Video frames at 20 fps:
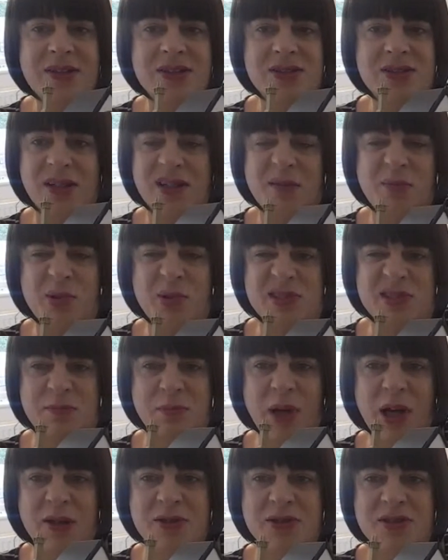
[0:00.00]
so I could put some
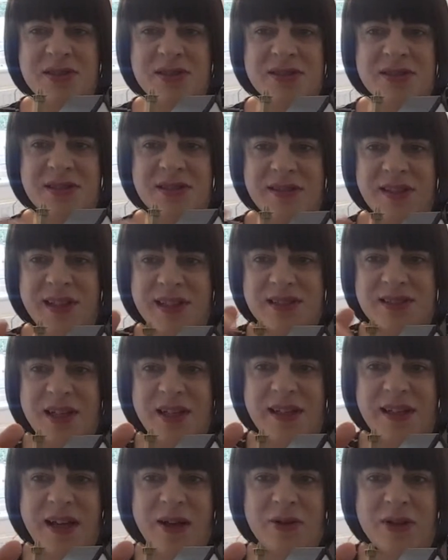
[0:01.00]
posters and things
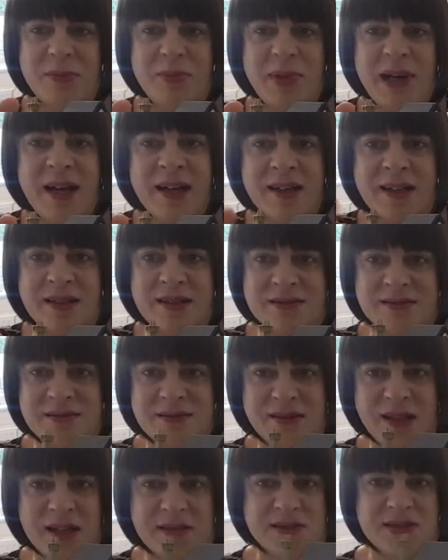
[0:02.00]
like that on the back
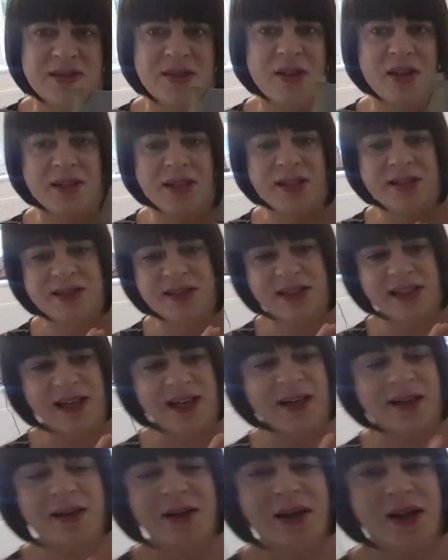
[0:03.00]
and signage and
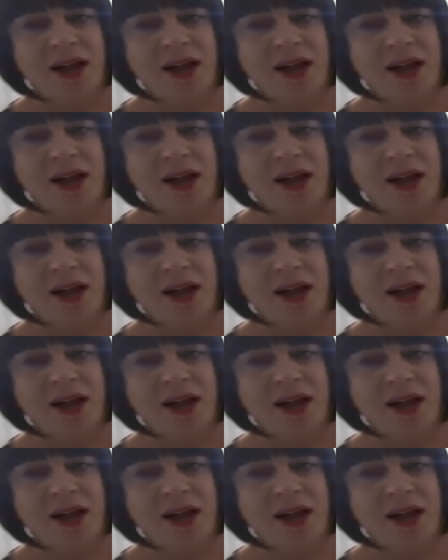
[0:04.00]
that.